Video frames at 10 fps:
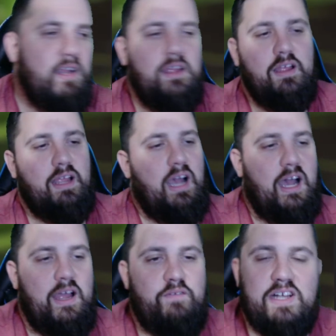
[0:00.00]

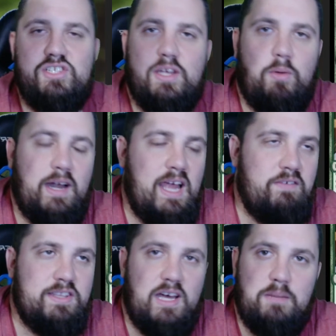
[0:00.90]
Eventually, we're going to have a
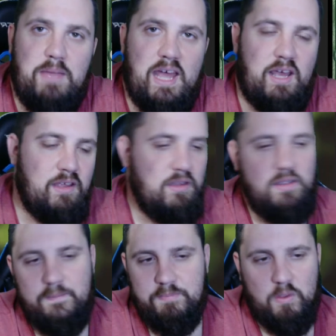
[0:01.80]
ton of mana.
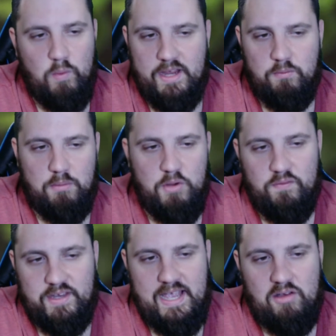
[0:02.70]
We can remove the
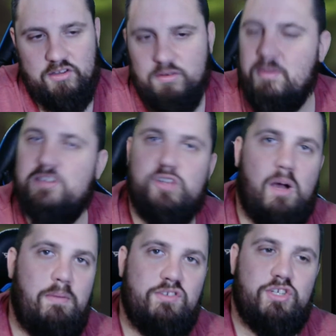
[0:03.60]
counters from it, draw a
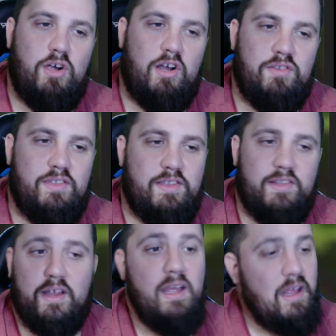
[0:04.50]
bunch of cards with this thing.
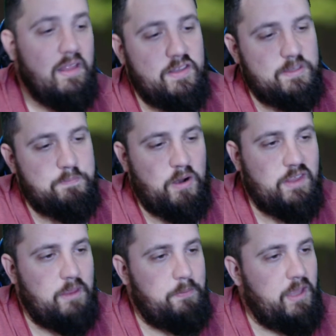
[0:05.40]
This is
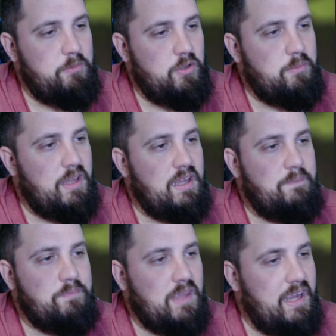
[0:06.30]
perfectly playable to me.
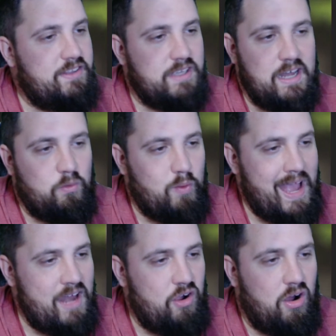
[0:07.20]
It's got a
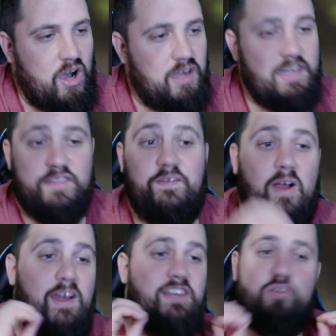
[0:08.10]
rad art. It's
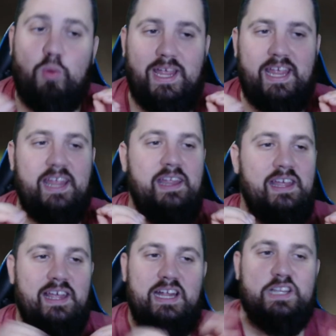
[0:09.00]
very twee.
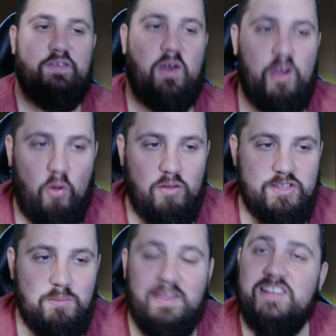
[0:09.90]
It's very
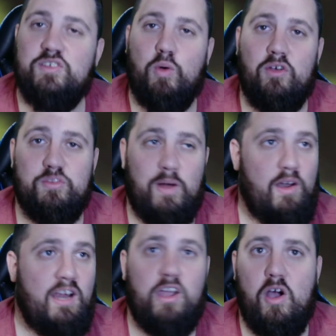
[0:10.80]
wholesome. That squirrel's wearing a
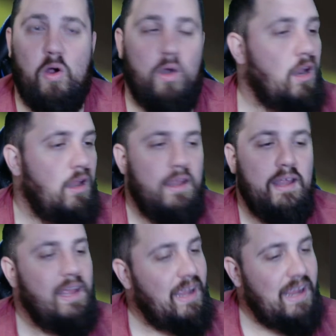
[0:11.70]
coat.
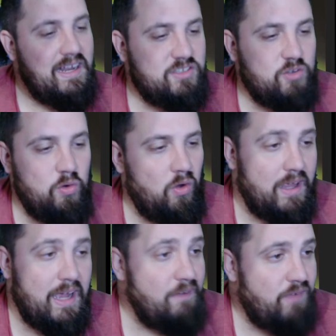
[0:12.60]
It's cool.
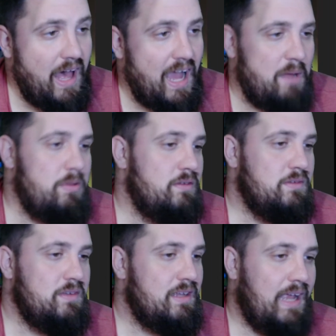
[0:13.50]
I vibe.
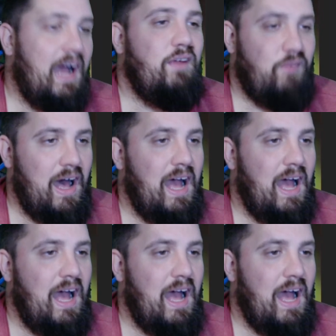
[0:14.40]
I vibe.